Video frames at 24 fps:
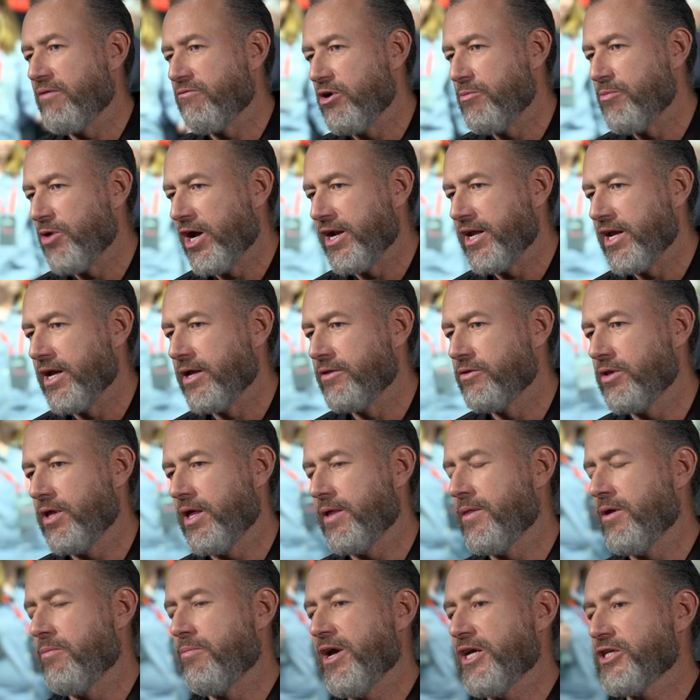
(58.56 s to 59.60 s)
everybody,
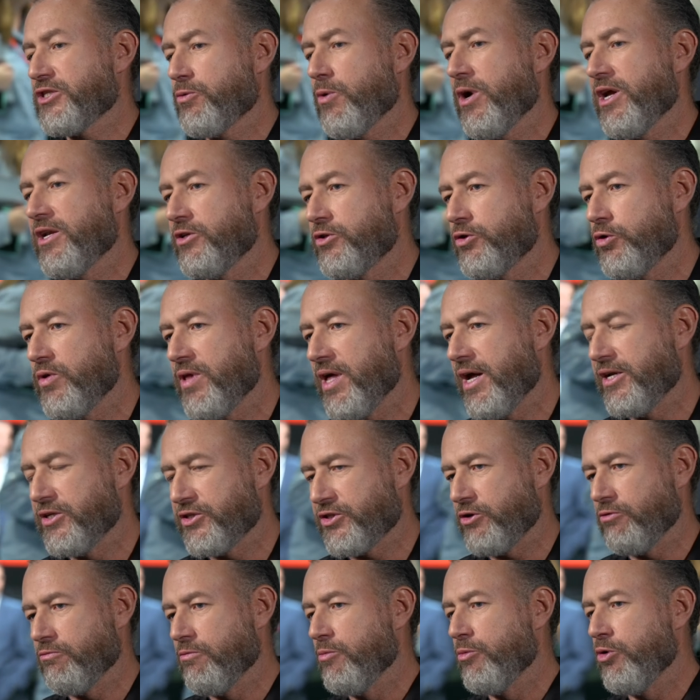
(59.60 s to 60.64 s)
and the best way to do that is
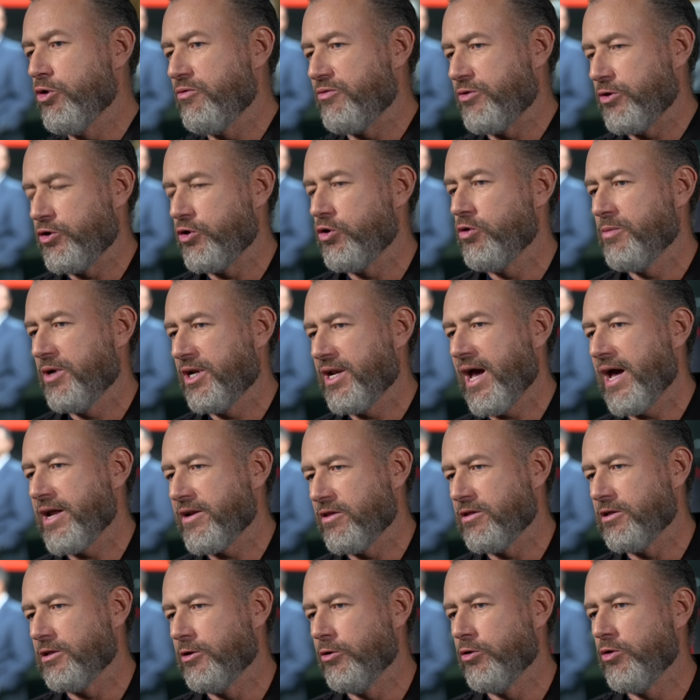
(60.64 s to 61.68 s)
to remove the human out of the